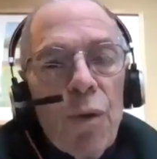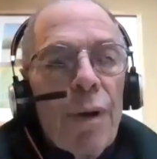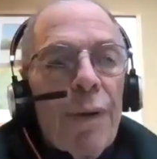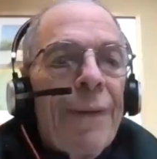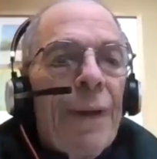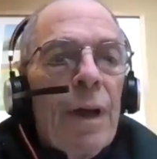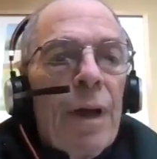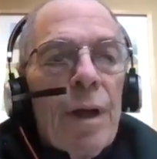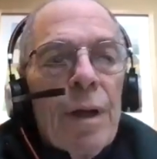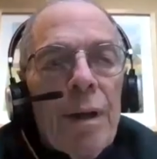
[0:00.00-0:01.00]
or
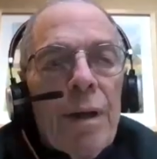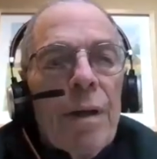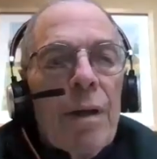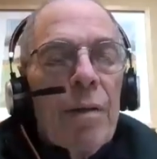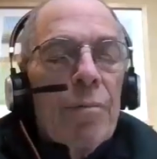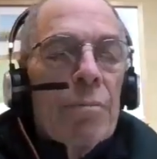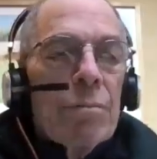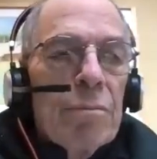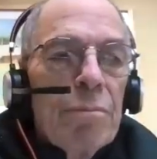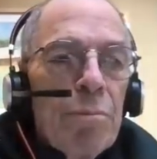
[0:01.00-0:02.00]
uh,
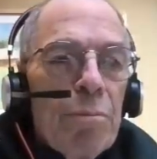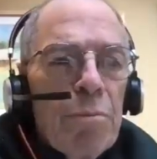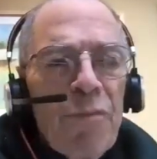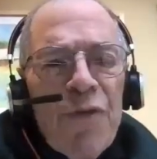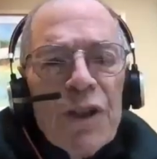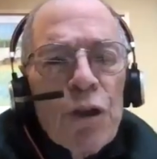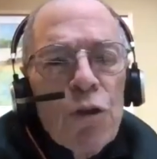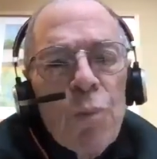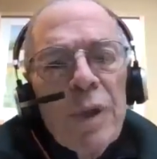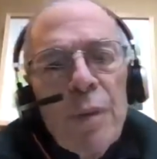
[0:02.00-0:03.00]

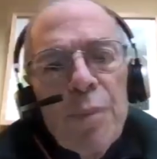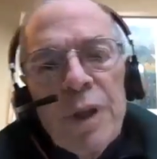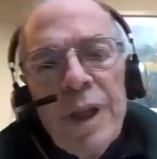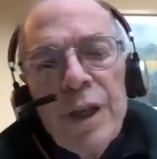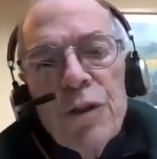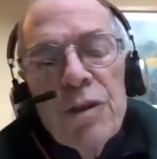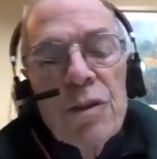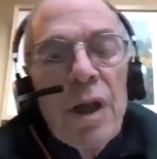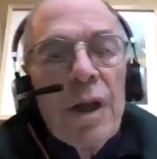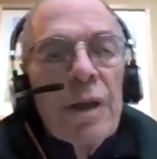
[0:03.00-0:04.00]
physical
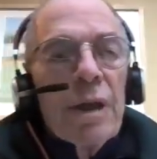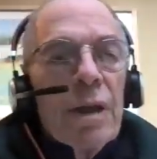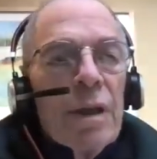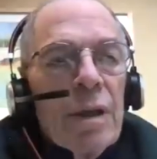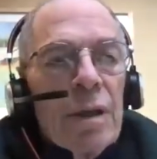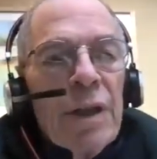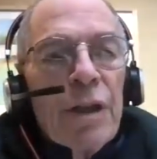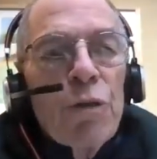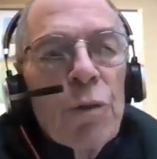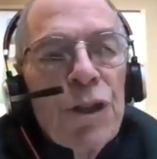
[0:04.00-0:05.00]
manipulations like
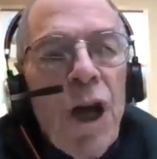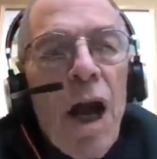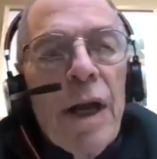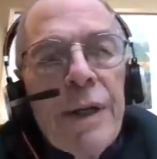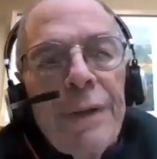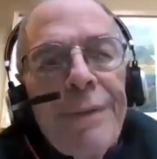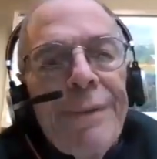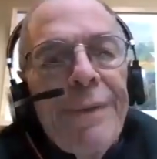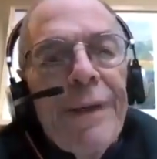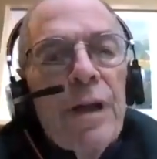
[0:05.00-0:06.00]
electroshock
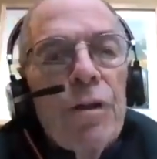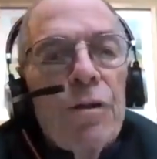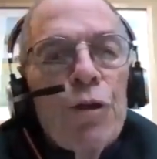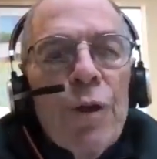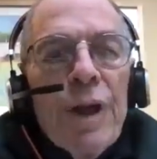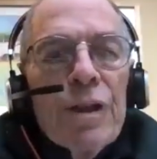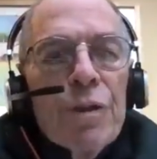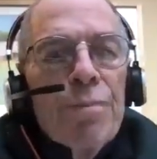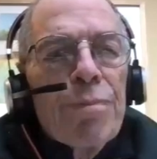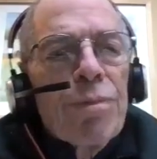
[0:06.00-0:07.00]
and
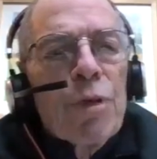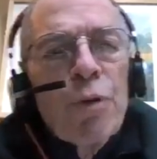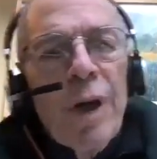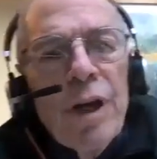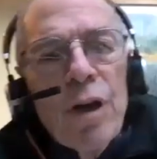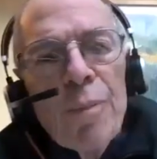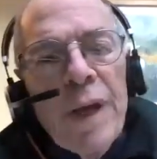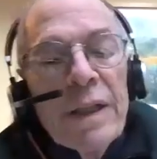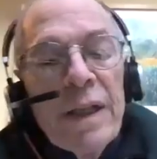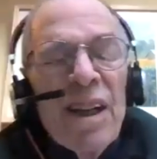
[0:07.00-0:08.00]
transcranial
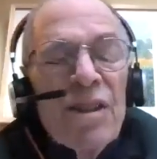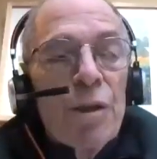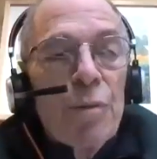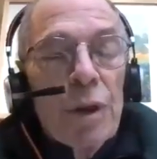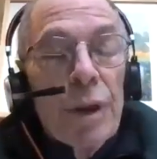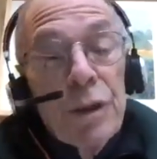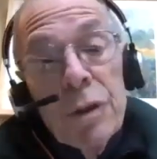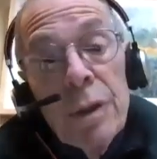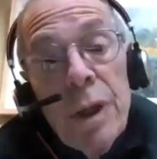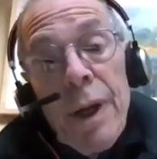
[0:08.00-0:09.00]
magnetic
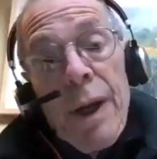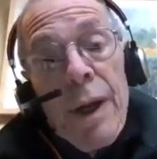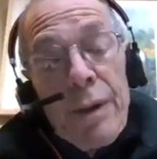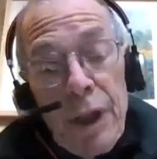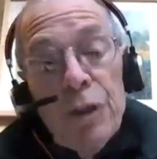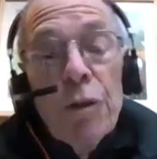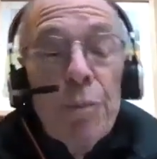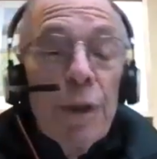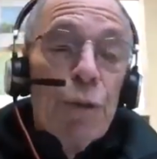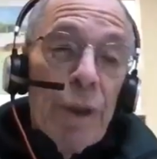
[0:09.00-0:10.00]
stimulation. They should
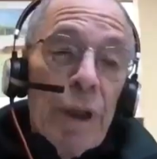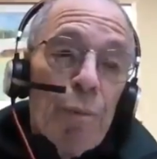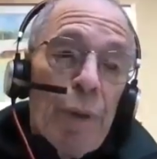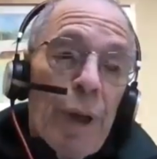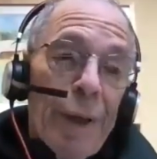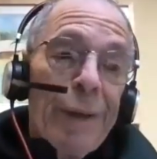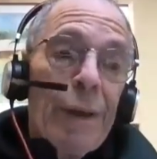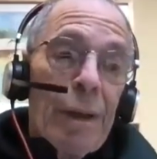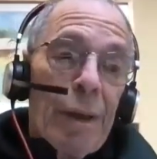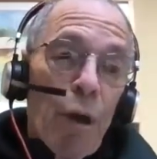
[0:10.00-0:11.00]
be treated by
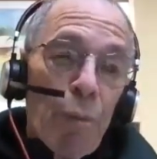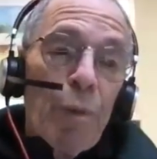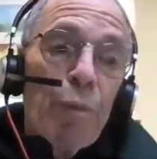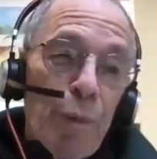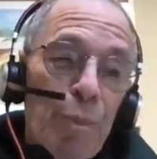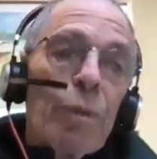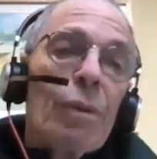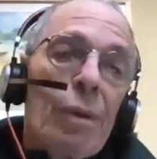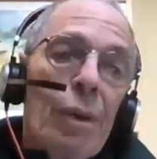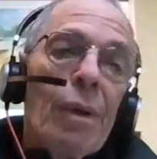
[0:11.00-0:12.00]
helping
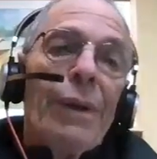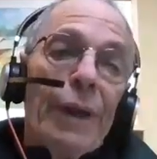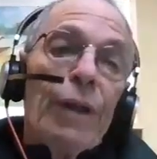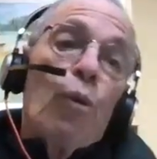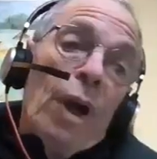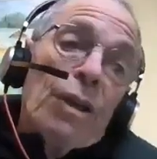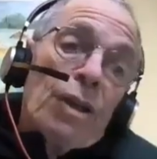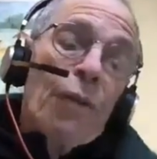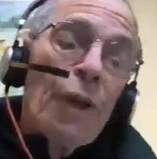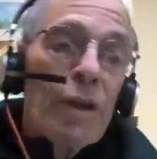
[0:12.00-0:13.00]
people in the ways
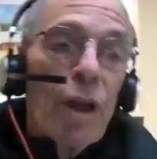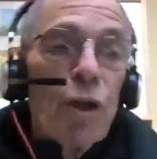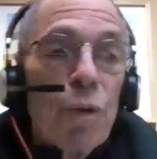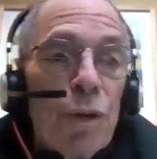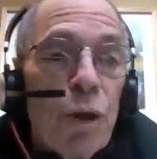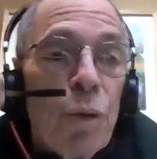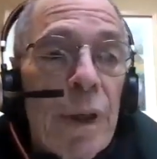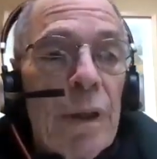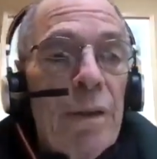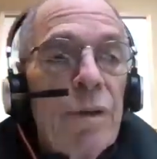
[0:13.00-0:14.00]
I think that you're
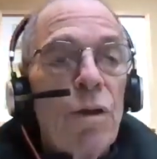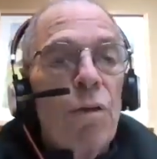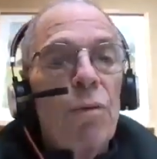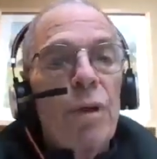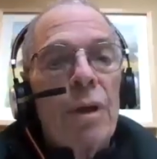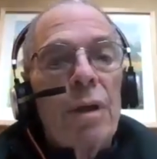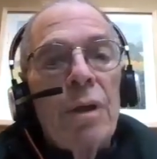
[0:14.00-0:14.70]
doing,